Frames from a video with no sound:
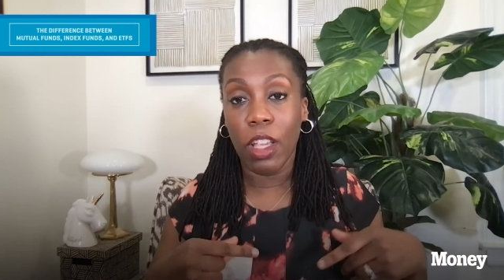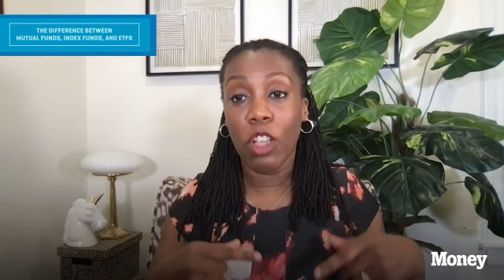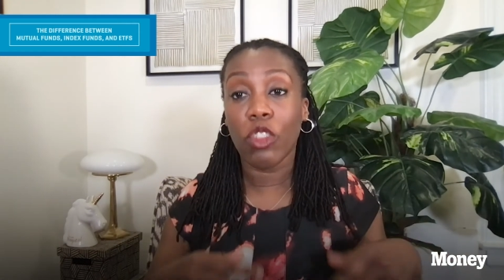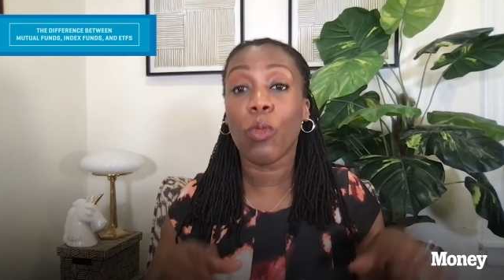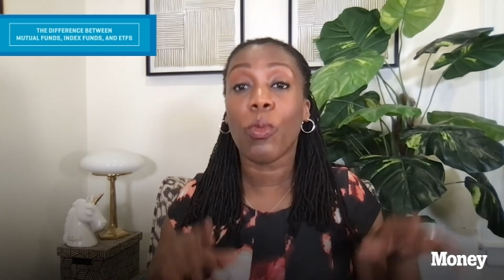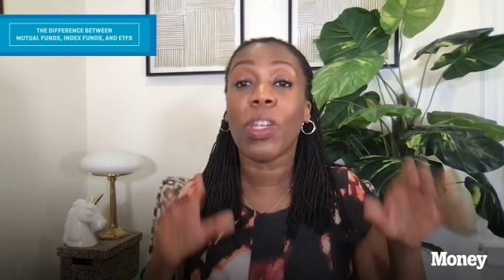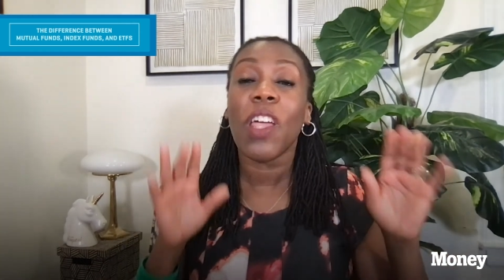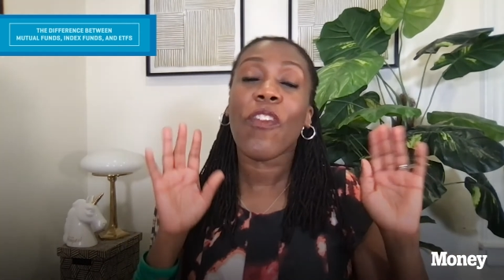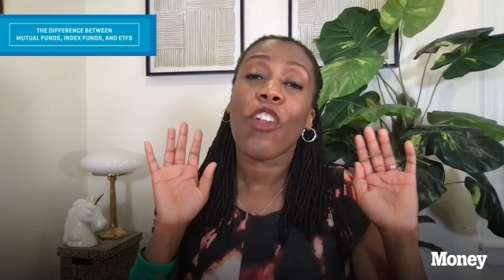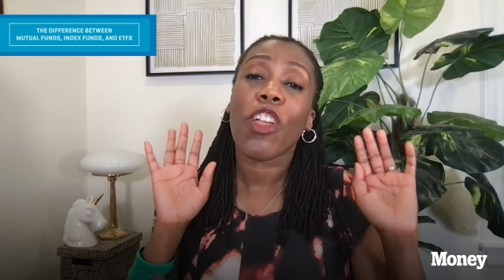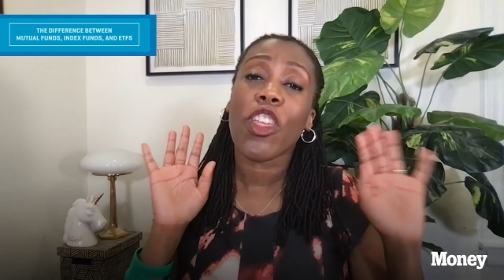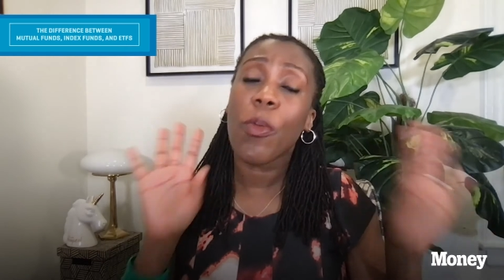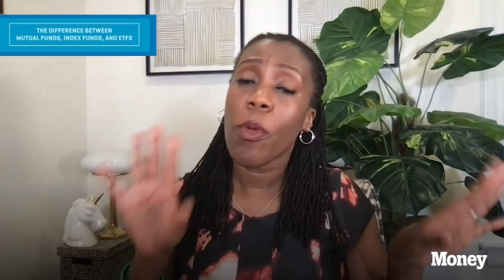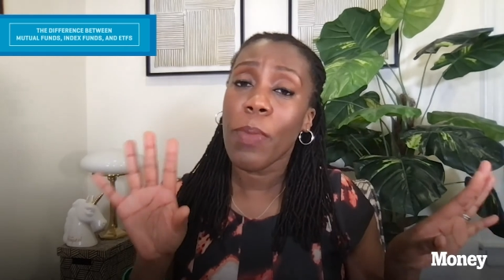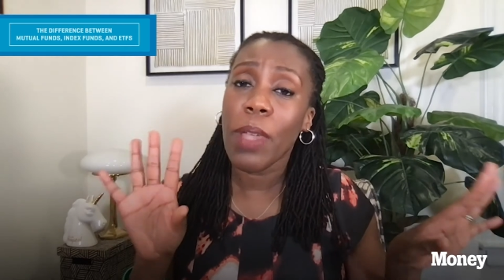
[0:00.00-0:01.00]
So whenever a
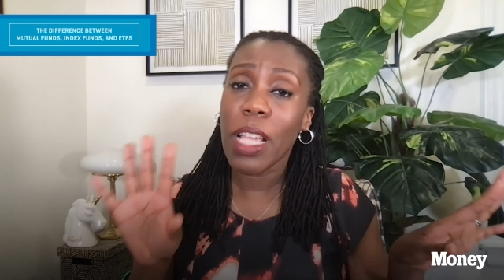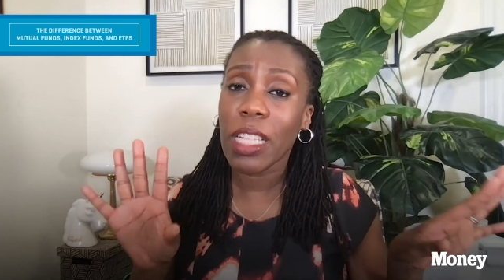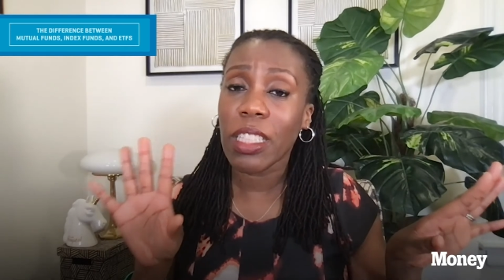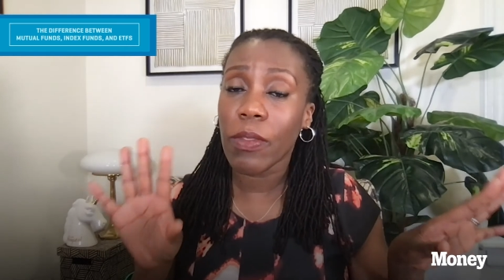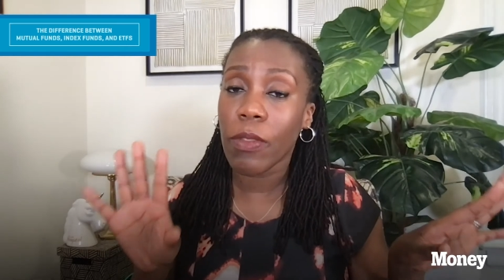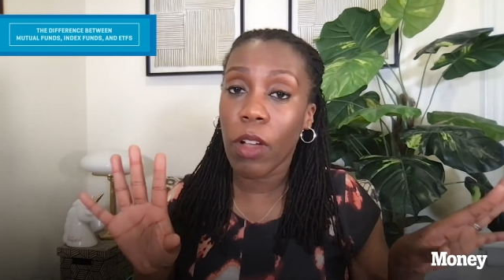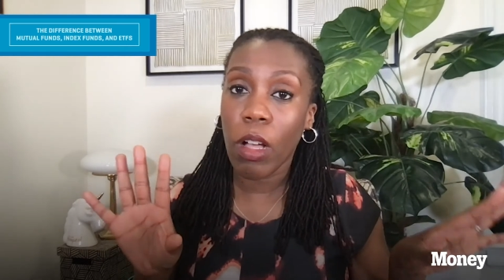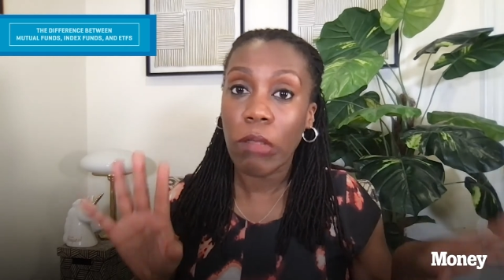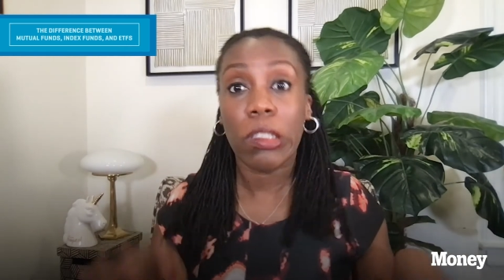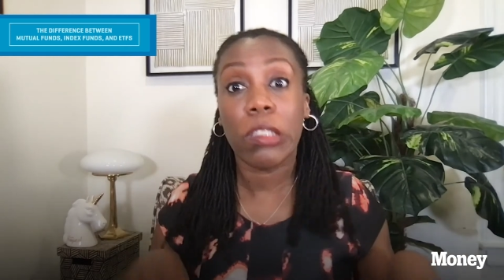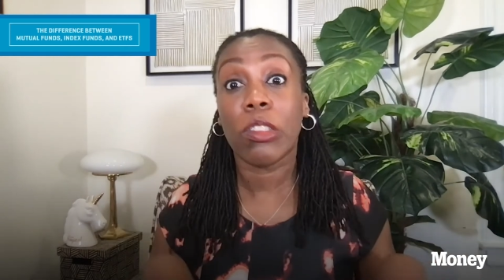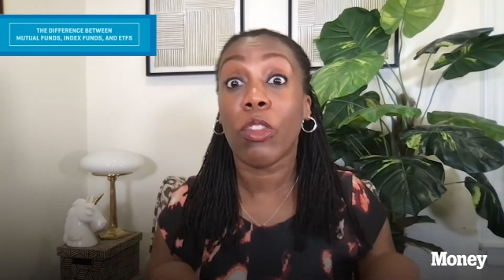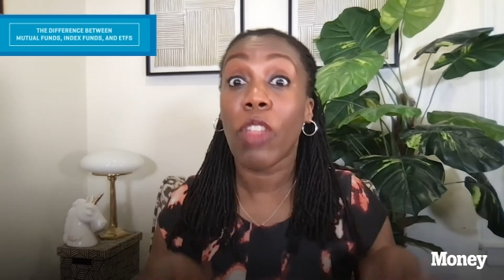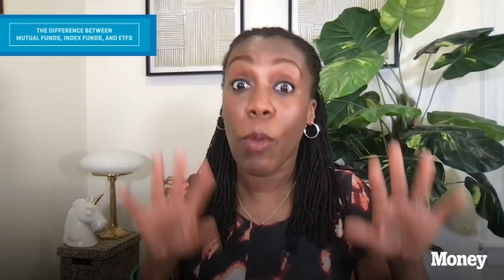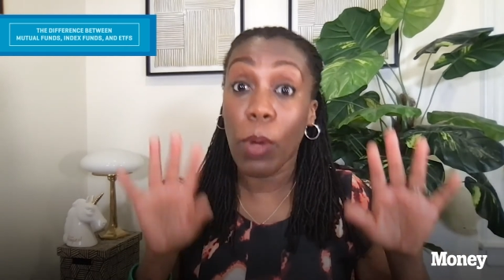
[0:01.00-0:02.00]
human being is involved, just
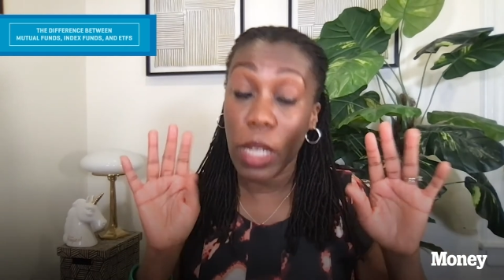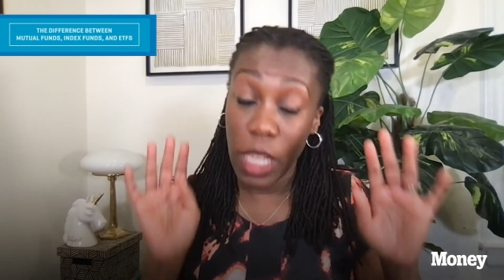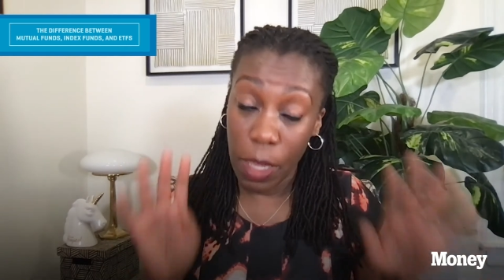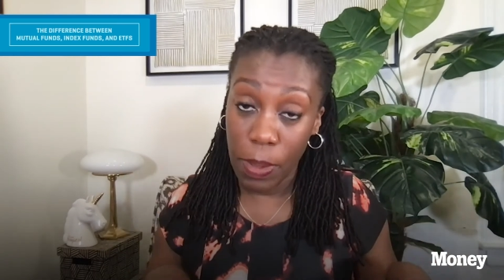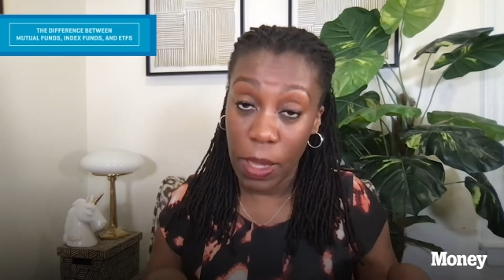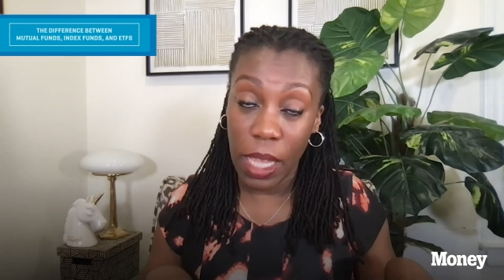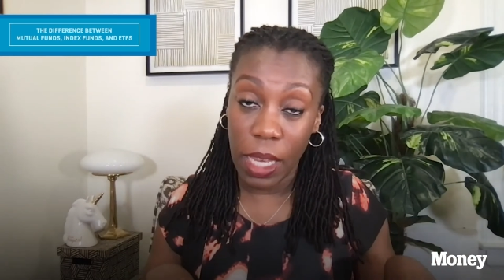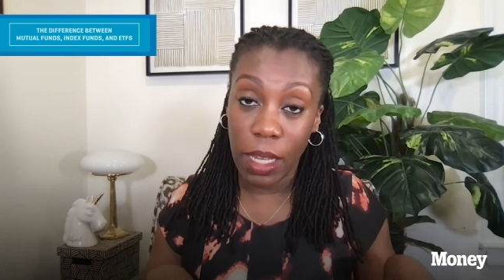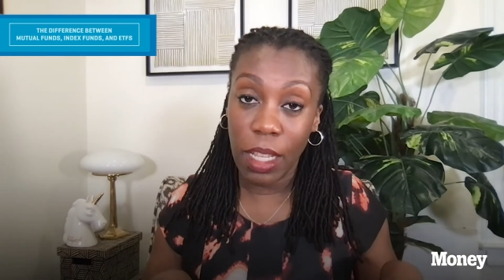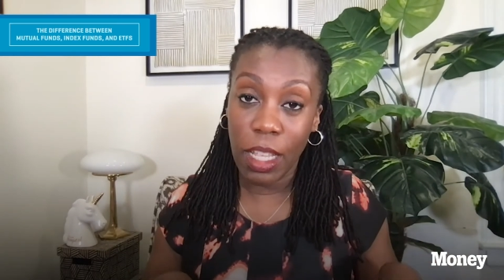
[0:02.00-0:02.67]
know they want to get paid